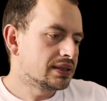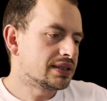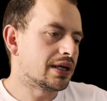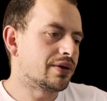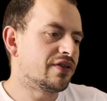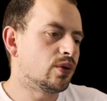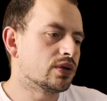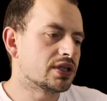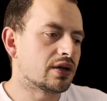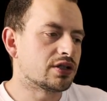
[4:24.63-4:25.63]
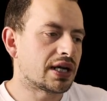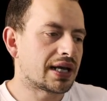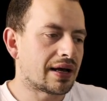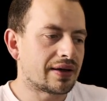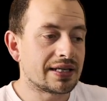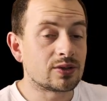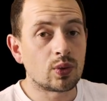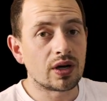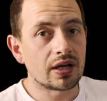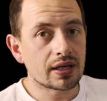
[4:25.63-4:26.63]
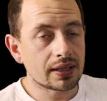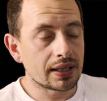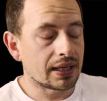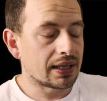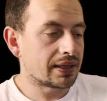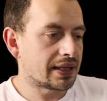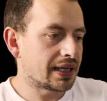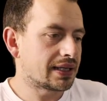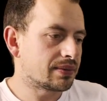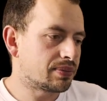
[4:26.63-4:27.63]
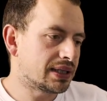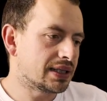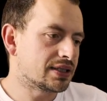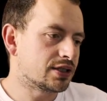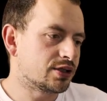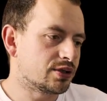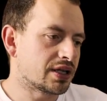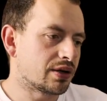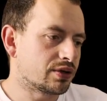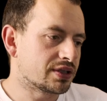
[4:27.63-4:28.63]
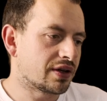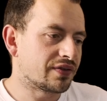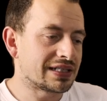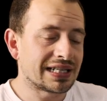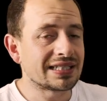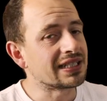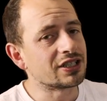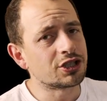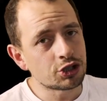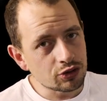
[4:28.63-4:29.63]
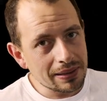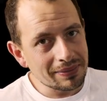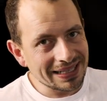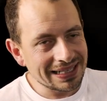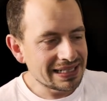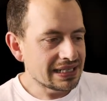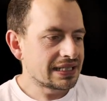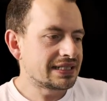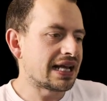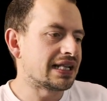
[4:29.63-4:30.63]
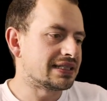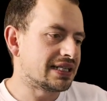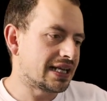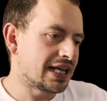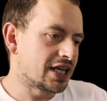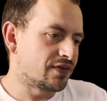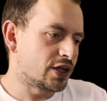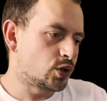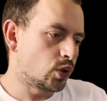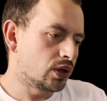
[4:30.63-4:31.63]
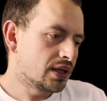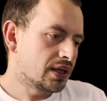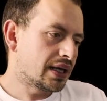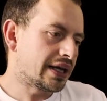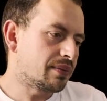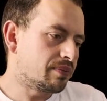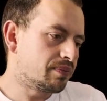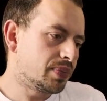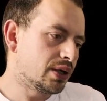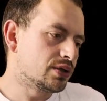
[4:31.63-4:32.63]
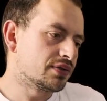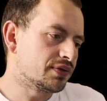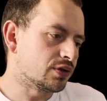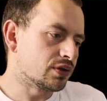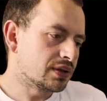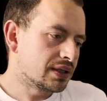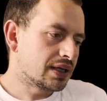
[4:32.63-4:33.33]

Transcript: So if you want to go and check out his work, uh, then please do so, because obviously he's an extremely talented individual and a beautiful,